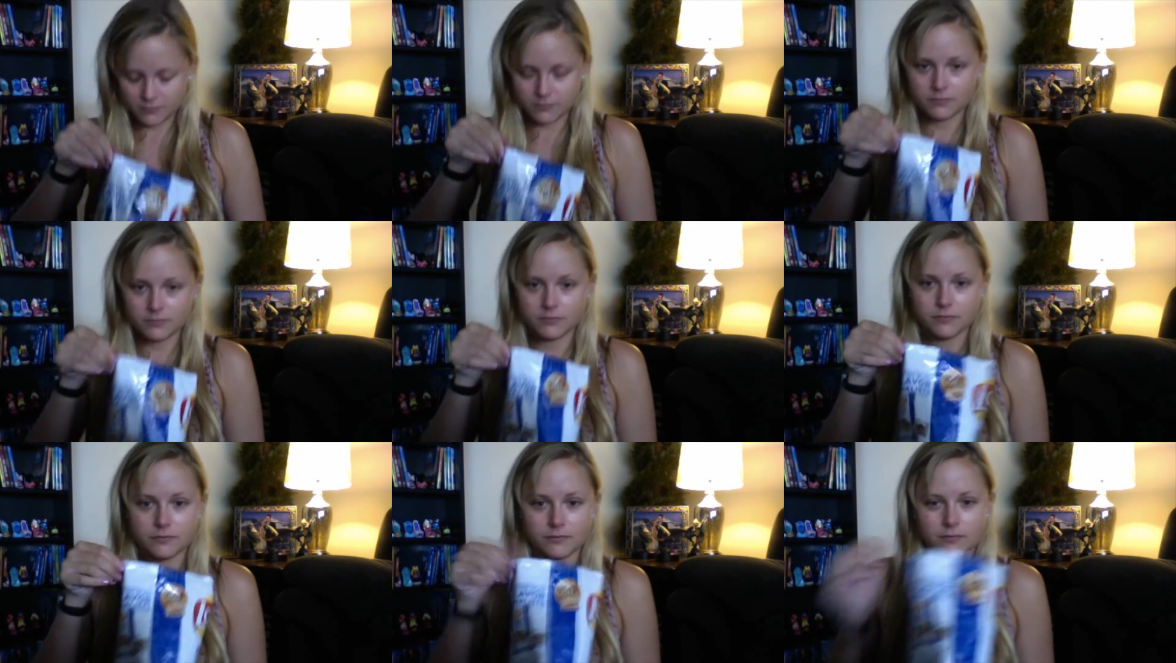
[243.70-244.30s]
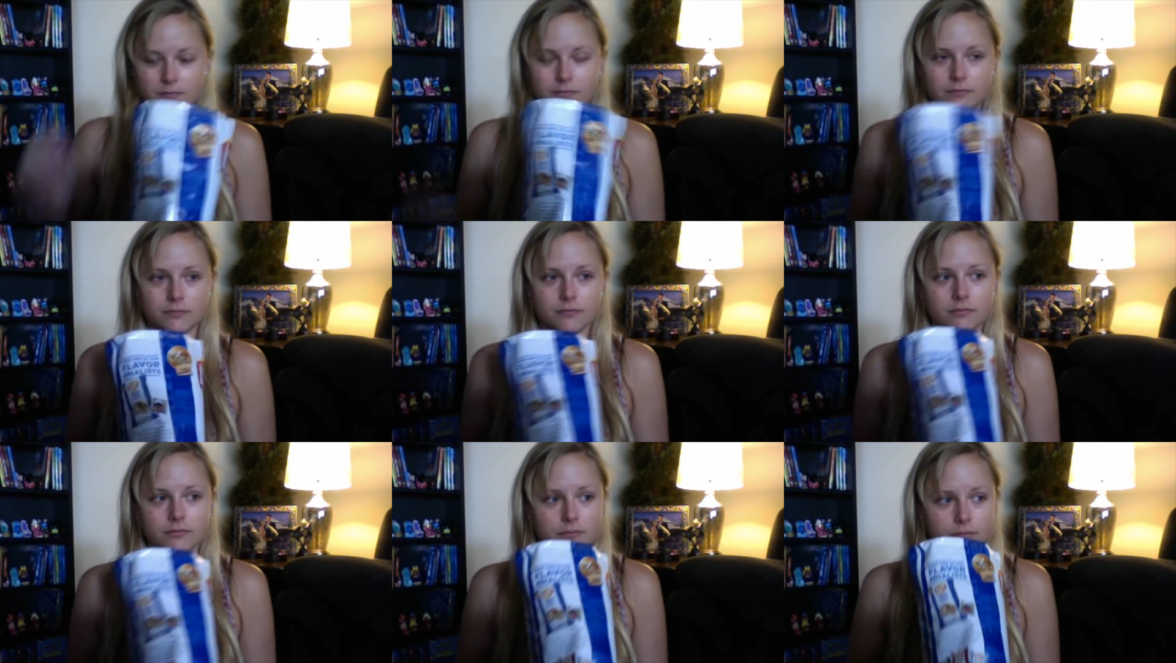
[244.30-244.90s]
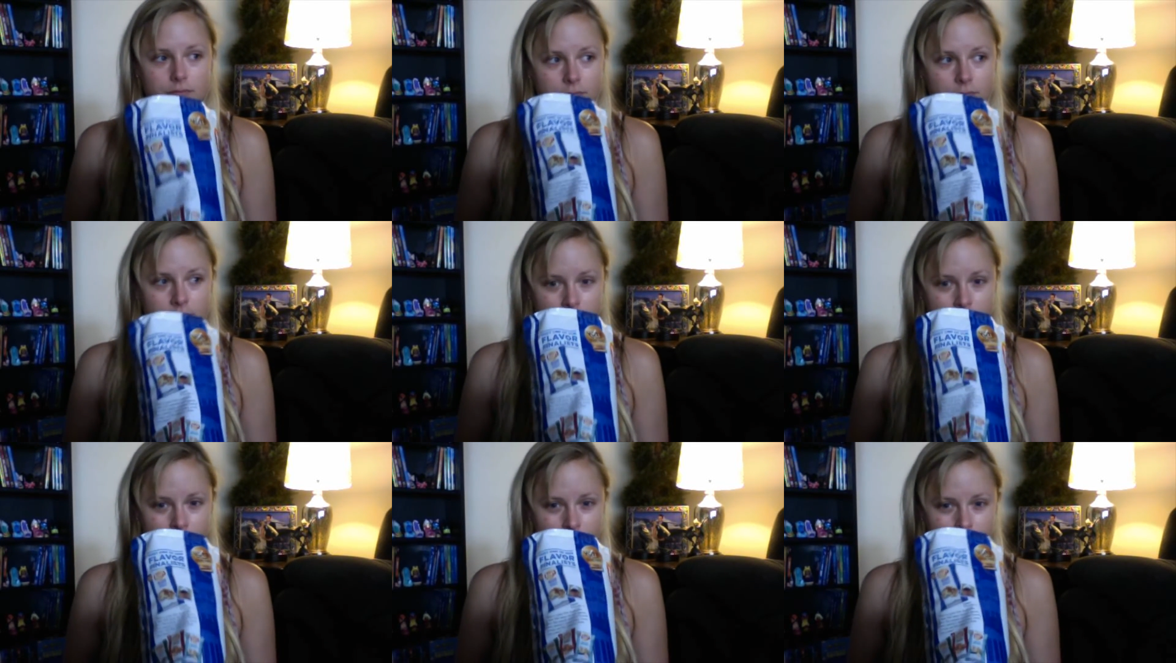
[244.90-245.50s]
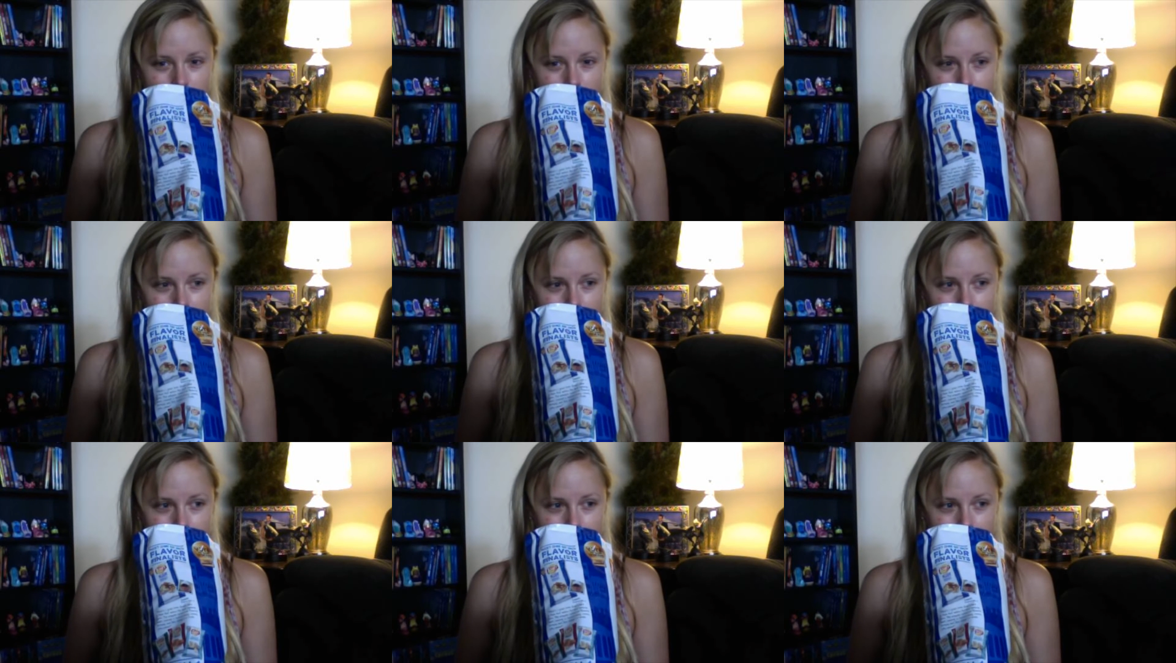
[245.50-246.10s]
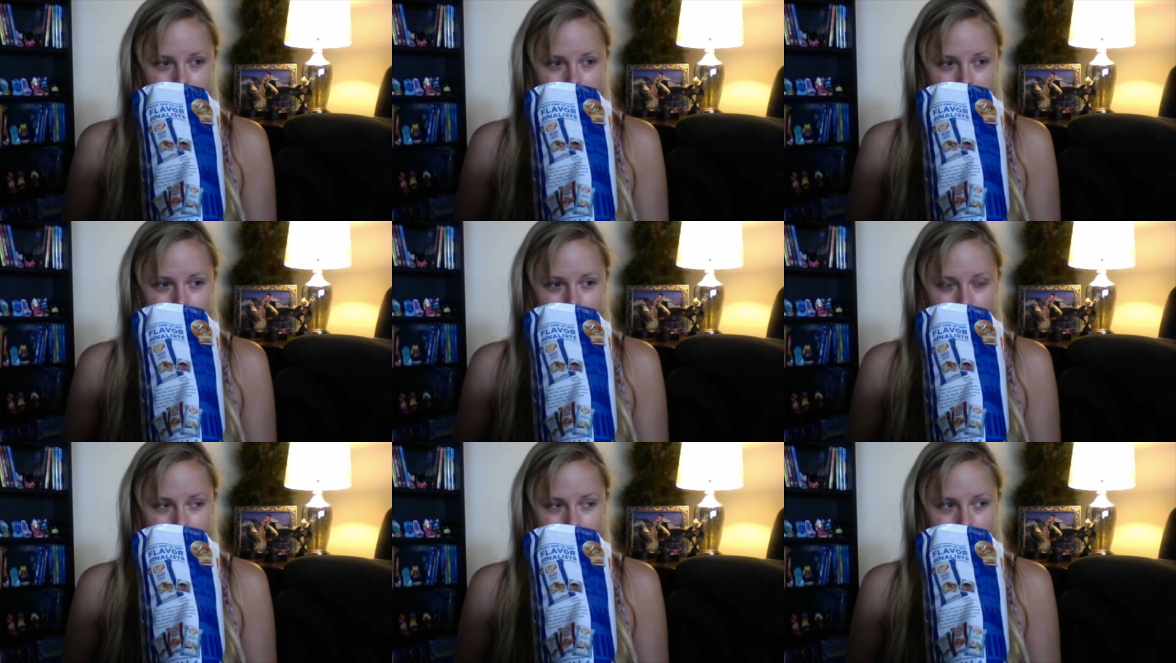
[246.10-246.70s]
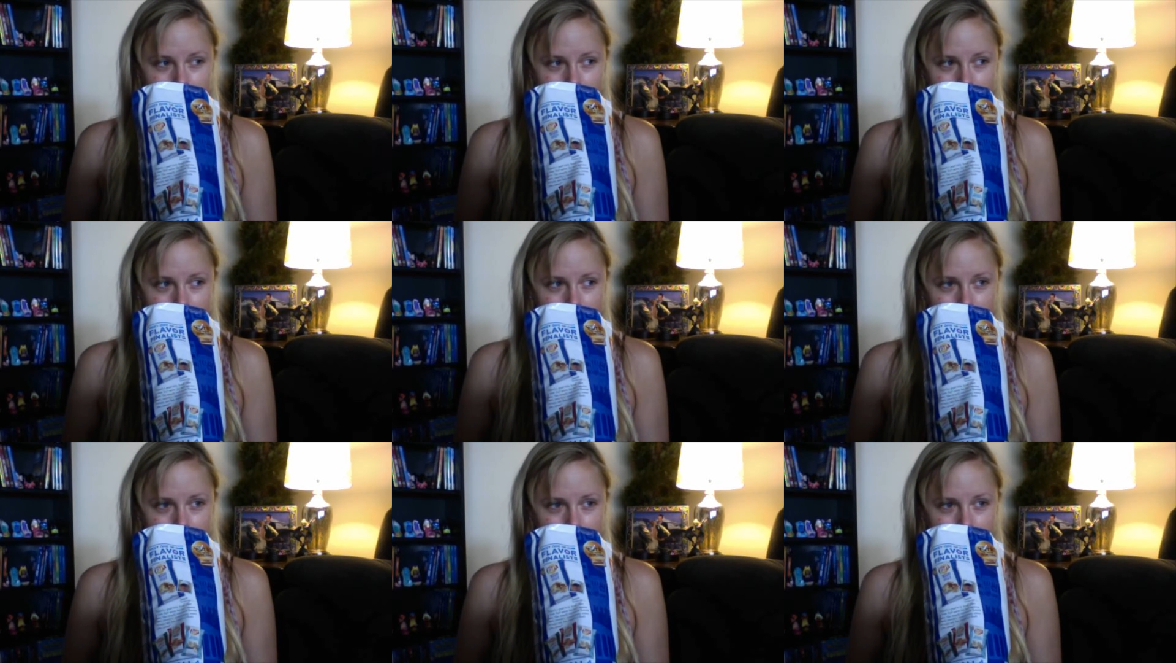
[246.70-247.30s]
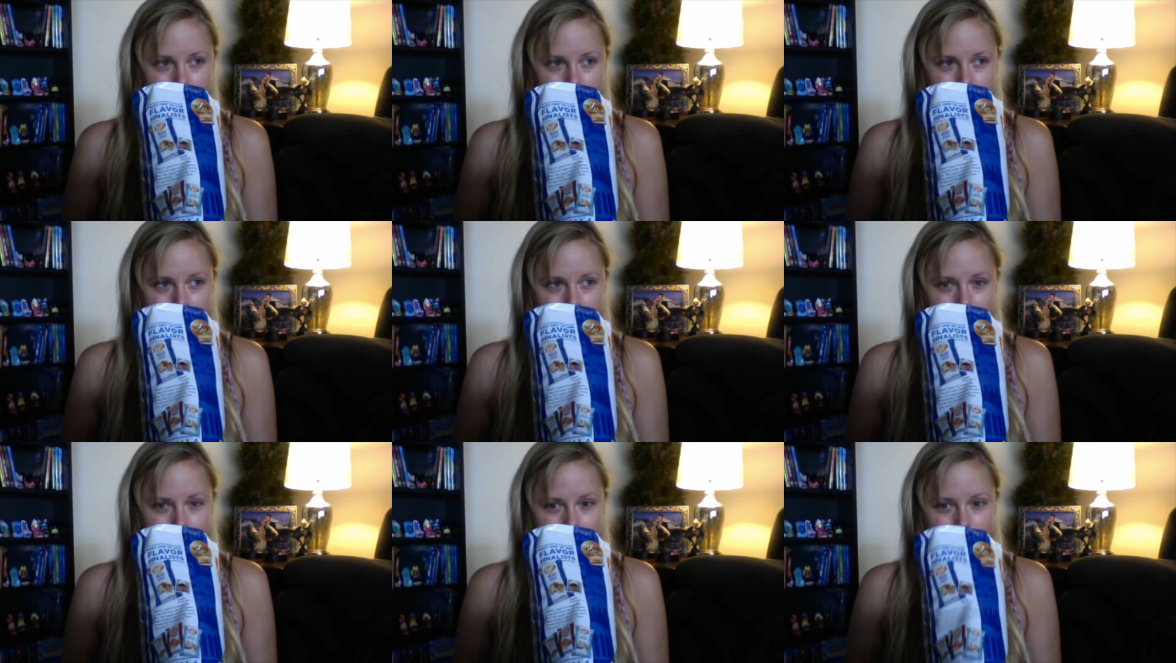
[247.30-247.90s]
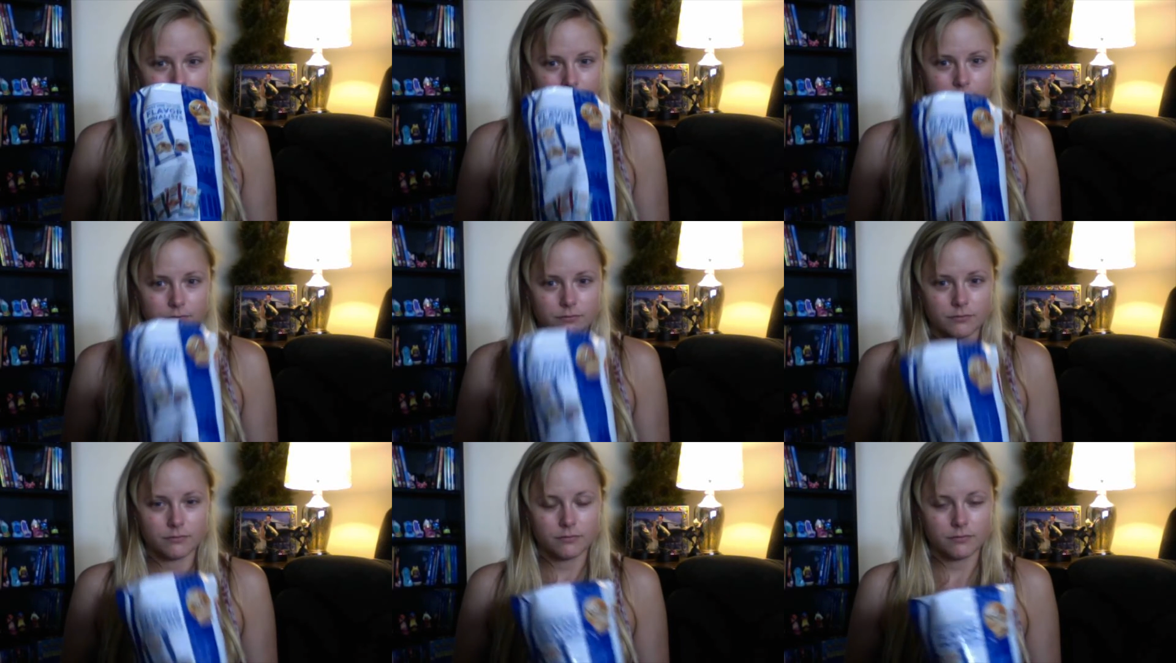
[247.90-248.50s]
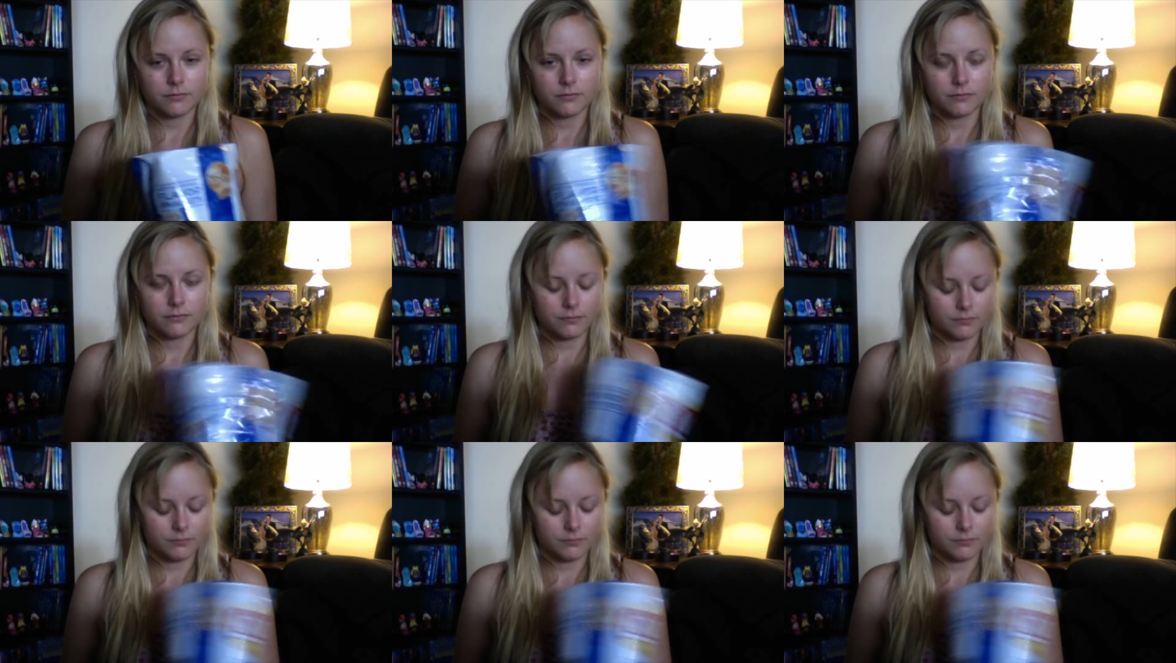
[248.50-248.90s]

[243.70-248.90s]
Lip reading: Nobody speaks.